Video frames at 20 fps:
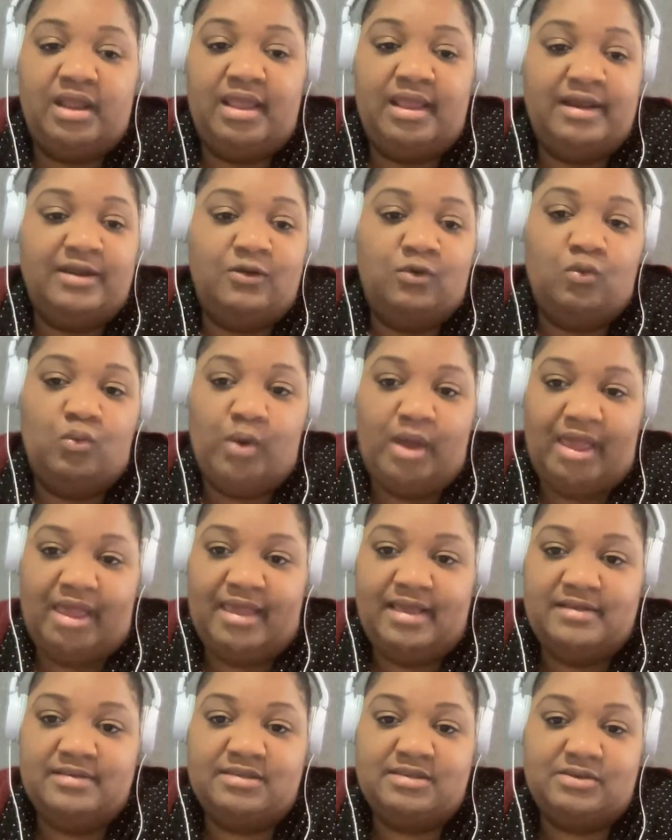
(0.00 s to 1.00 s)
in a
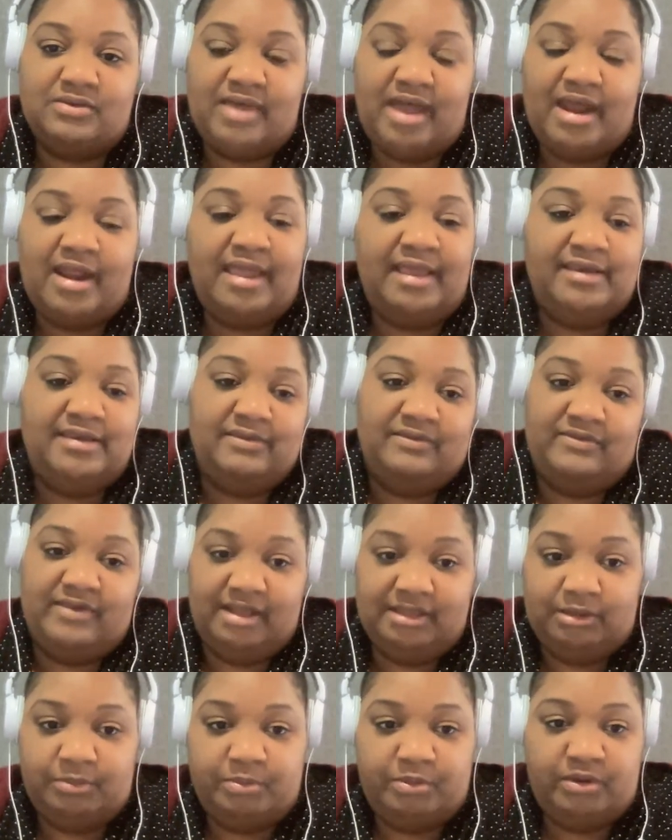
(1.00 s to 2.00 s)
way so that a
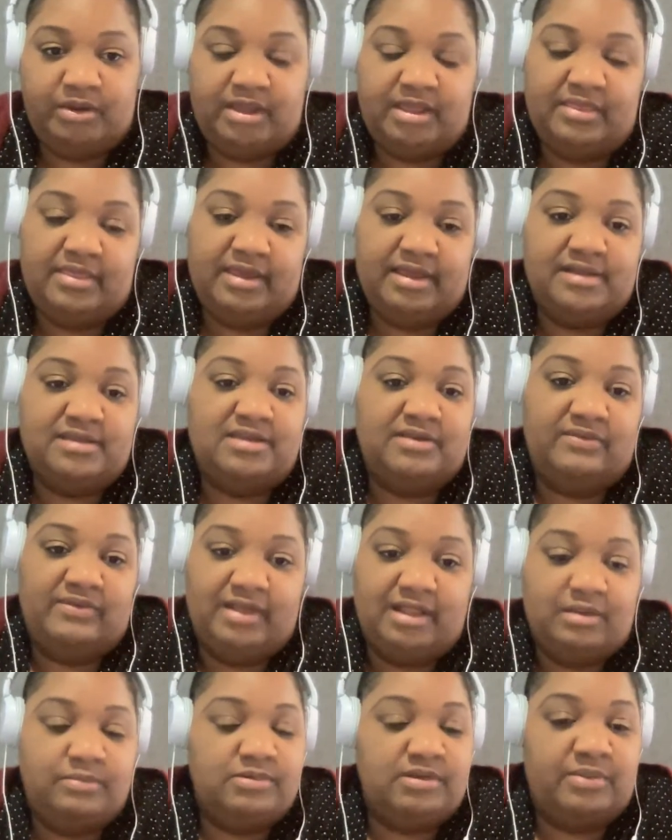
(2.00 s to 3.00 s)
developer can then
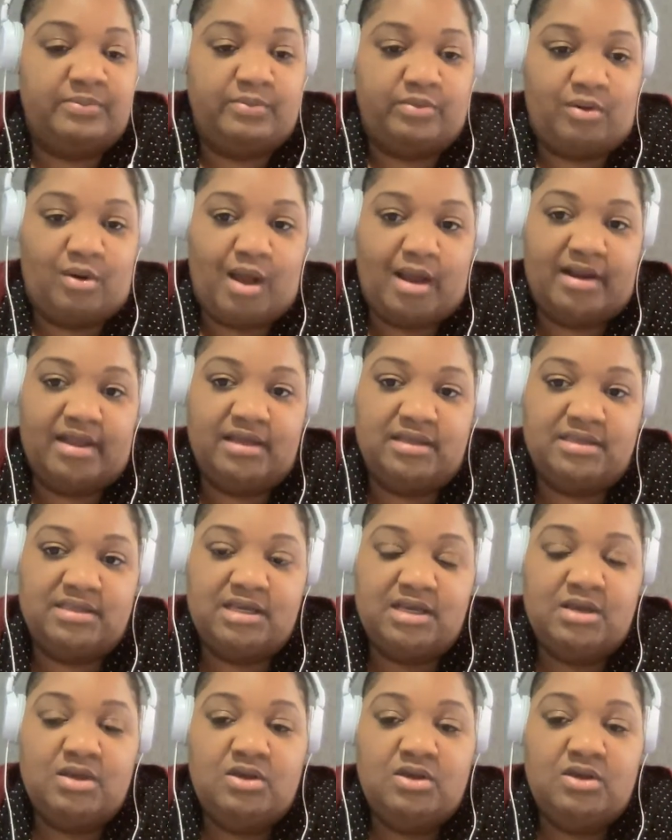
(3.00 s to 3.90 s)
develop a product